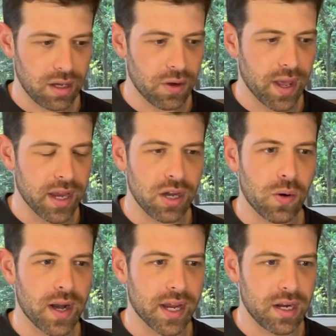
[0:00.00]
Okay, you know
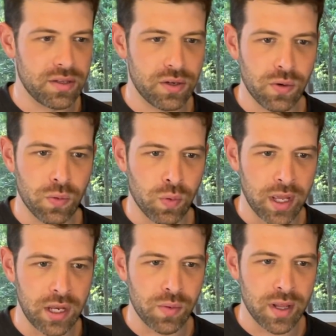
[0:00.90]
what I'm gonna do
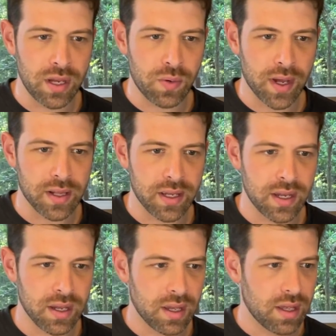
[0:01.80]
really, really
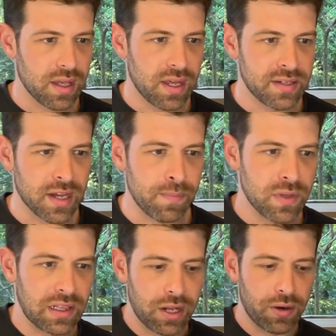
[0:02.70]
quickly is I'm
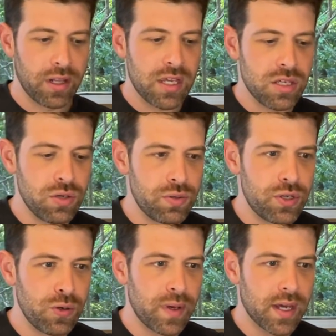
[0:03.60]
literally
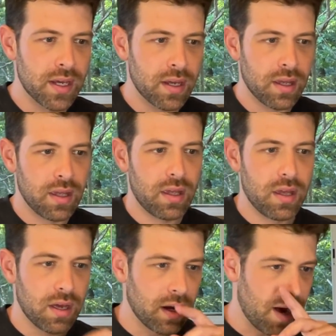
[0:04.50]
YouTubing
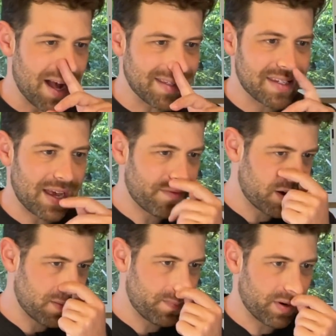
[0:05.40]
Got7